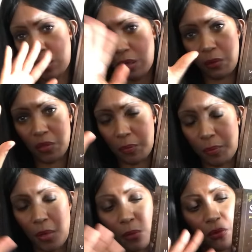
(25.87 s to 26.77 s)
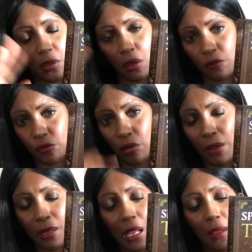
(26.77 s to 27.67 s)
it was it was kind of
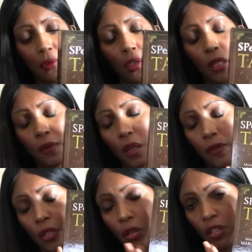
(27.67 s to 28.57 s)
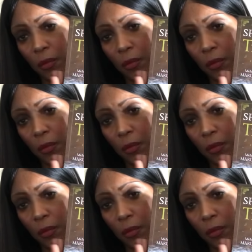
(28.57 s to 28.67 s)
drowning out the colouring of the cards.